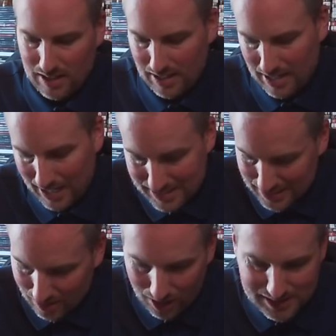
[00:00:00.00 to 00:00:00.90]
I
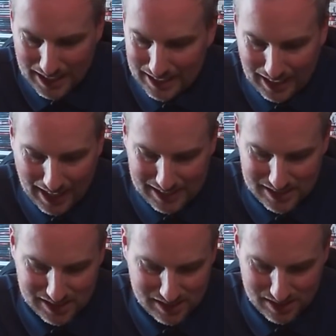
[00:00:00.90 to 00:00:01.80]
said, look, I'll take the
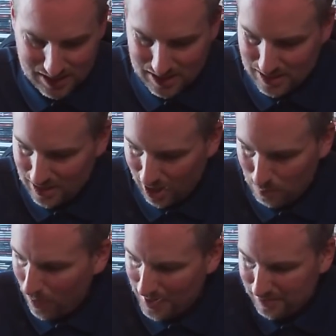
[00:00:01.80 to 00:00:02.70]
case. I
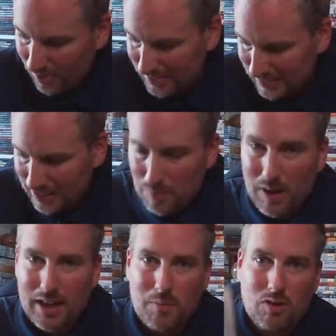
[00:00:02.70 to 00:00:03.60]
might find it, I might come